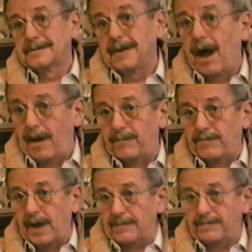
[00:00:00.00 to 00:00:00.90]

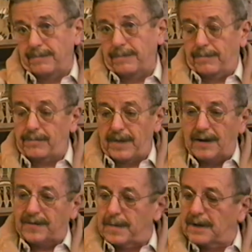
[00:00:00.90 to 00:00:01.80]
I'm not
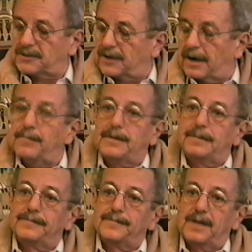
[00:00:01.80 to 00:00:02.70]
counting the Mousetrap
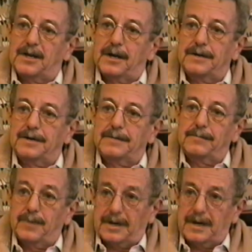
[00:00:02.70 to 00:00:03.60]
in London,
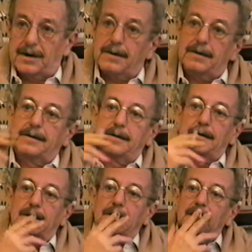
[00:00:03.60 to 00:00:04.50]
but here. What do
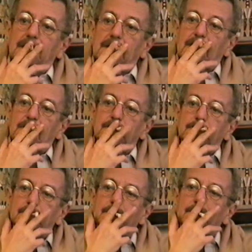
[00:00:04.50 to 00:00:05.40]
you attribute The
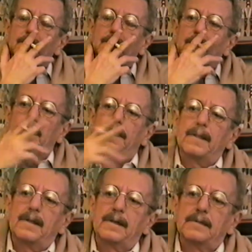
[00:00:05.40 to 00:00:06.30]
Fantasticks'
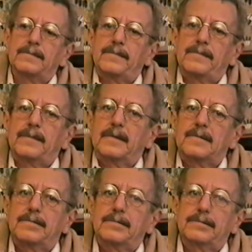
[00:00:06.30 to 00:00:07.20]
appeal to?
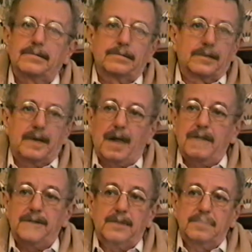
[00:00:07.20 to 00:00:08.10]
Is there anything
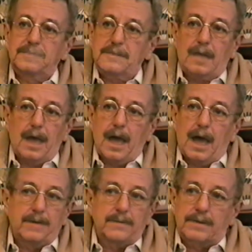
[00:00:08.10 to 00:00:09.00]
God you can put your finger on?
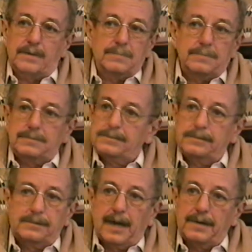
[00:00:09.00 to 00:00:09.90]
I
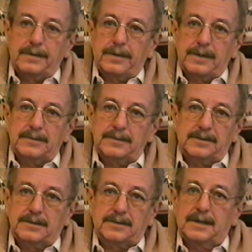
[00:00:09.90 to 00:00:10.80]
don't know.
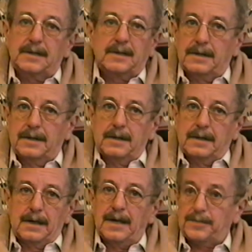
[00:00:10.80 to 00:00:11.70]
It's just,
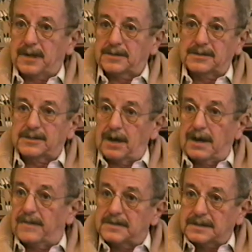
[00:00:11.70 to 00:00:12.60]
it puzzles
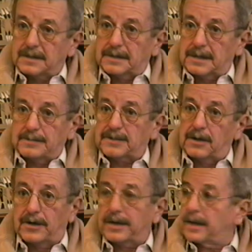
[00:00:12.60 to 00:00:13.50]
all of us, and it keeps
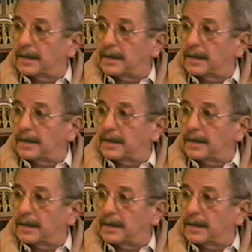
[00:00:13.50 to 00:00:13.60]
going.